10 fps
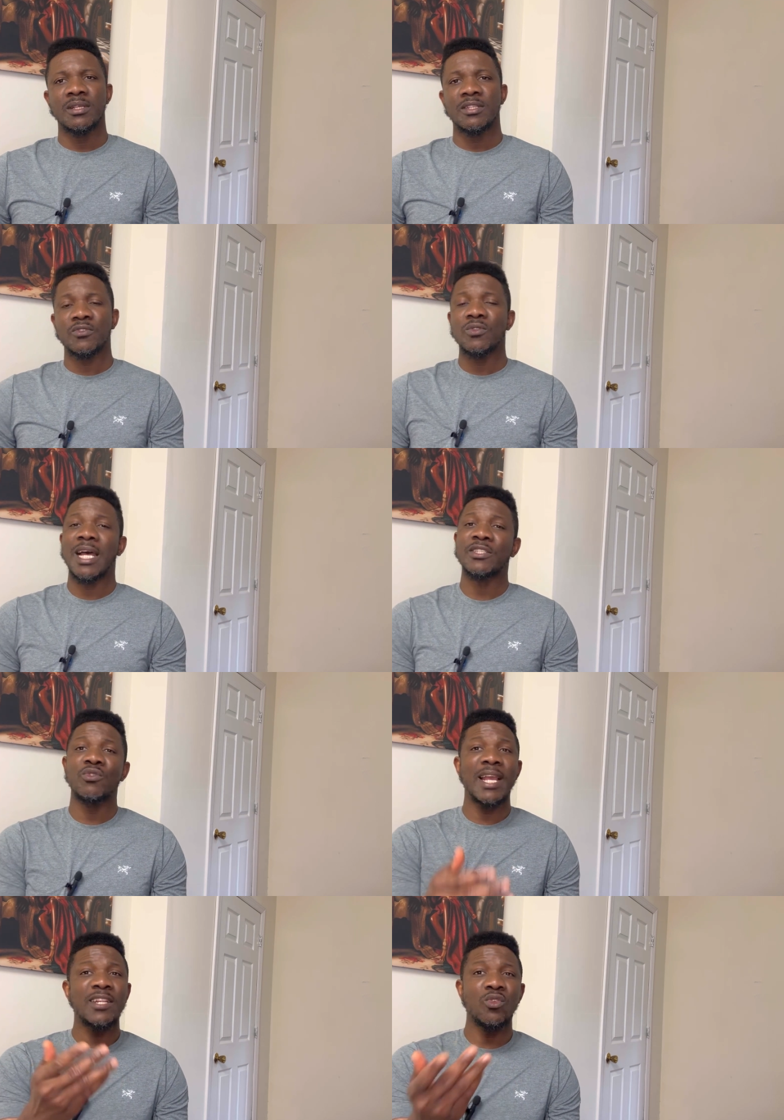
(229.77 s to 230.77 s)
so that you
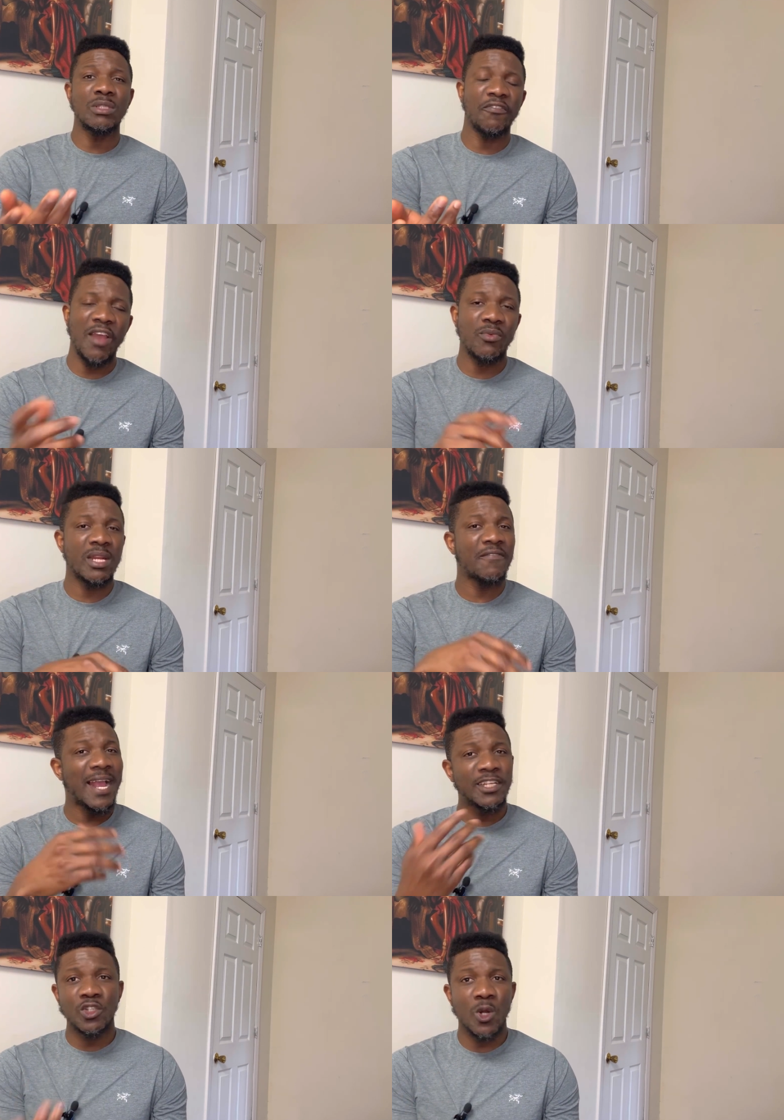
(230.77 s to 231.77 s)
get notified whenever
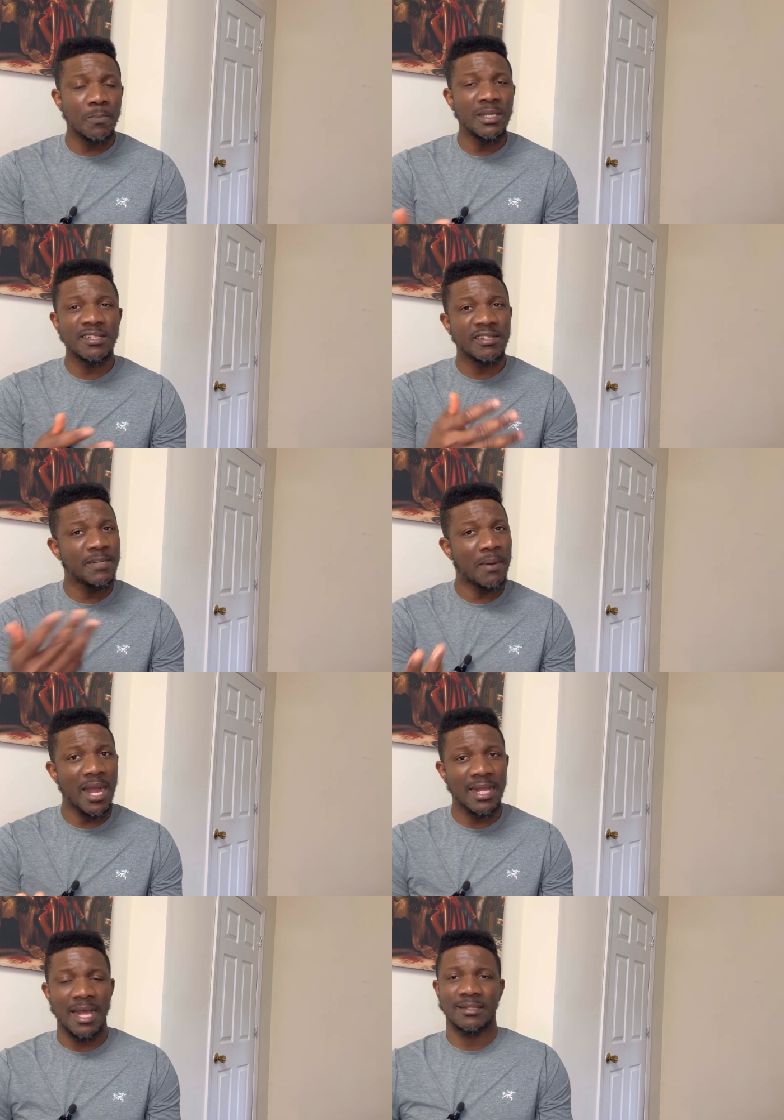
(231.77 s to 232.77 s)
I drop these straight
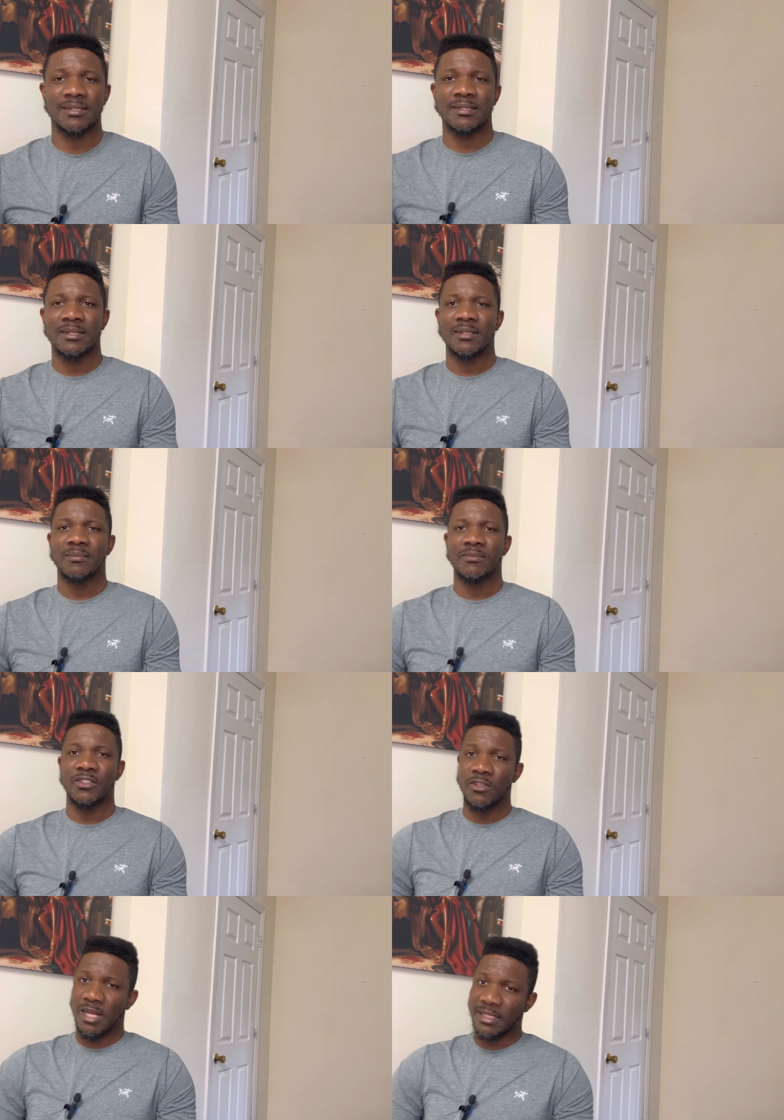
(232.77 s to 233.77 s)
bangers.
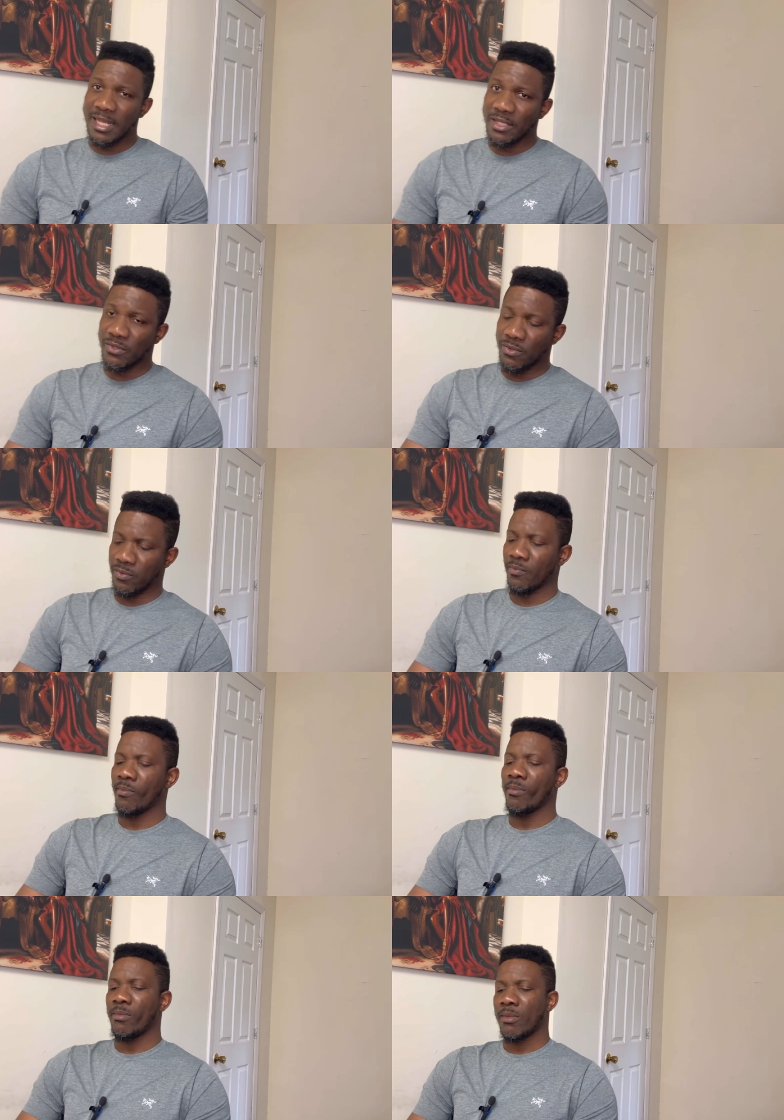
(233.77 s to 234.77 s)
You understand? So
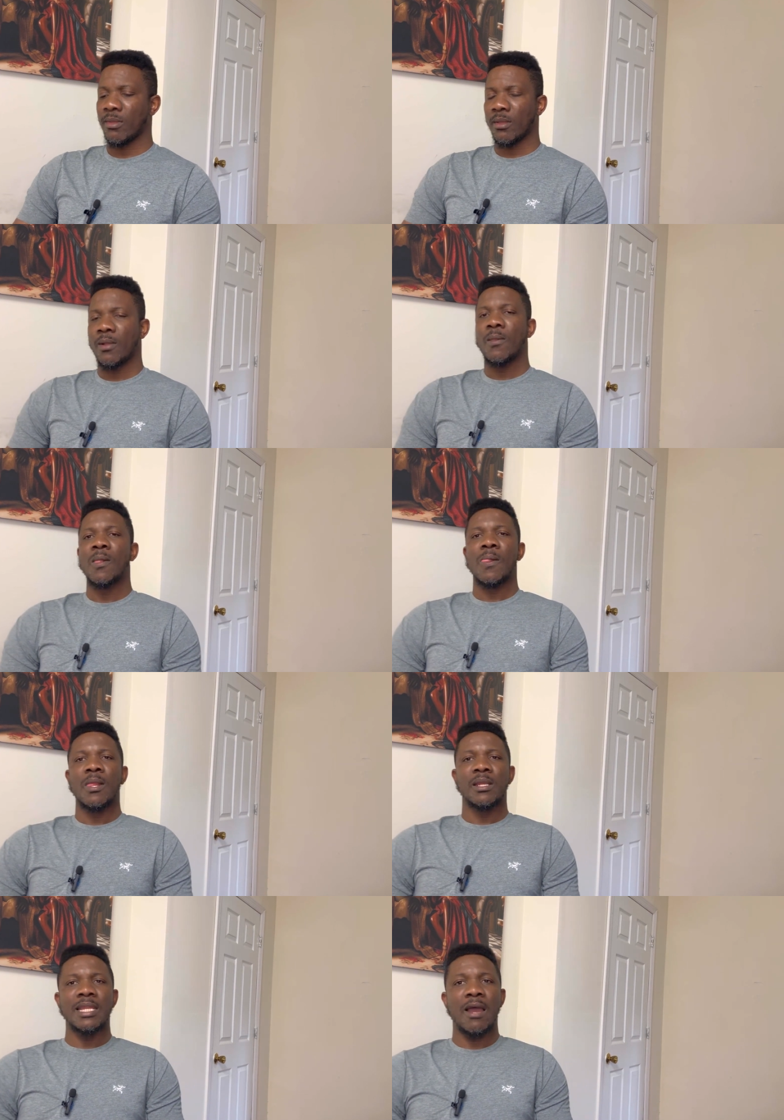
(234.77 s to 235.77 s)

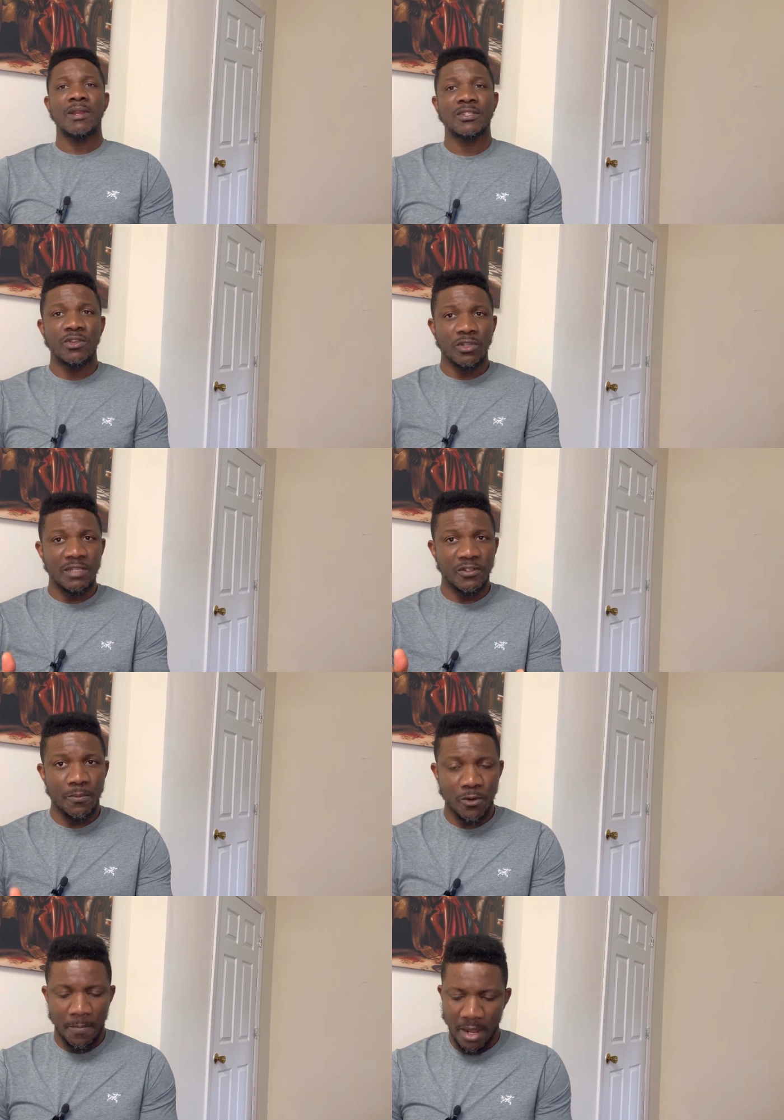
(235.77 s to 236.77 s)
now let's go into this video
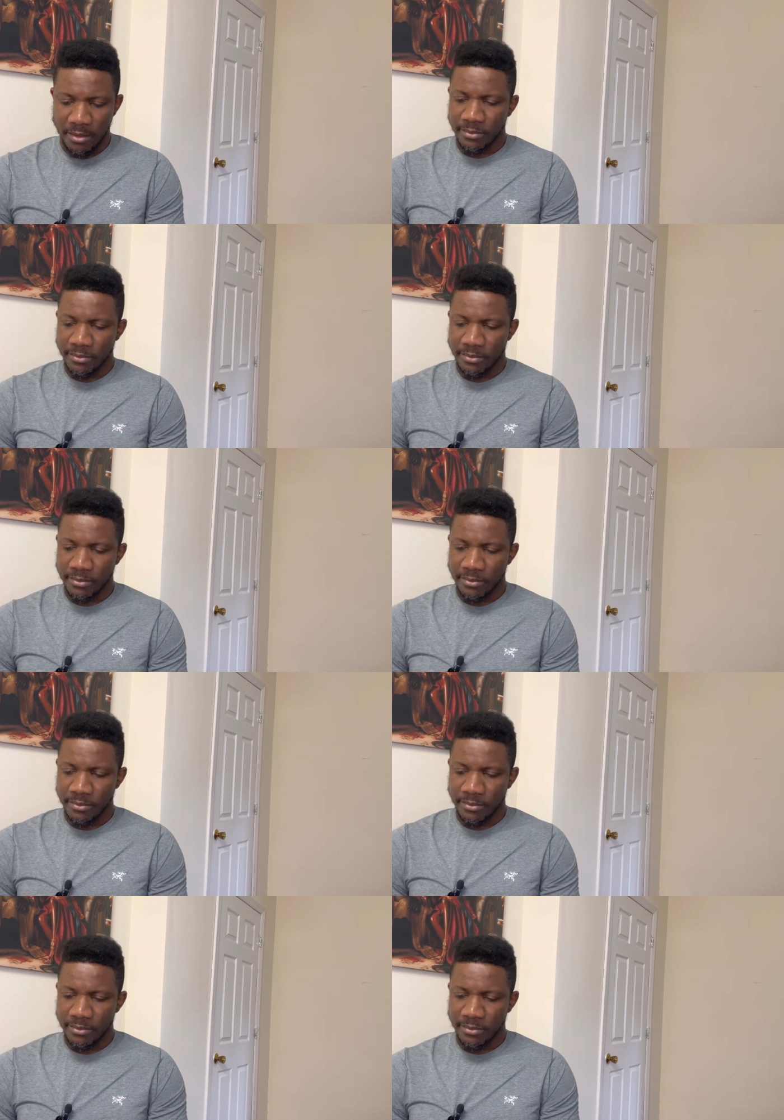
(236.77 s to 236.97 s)
proper.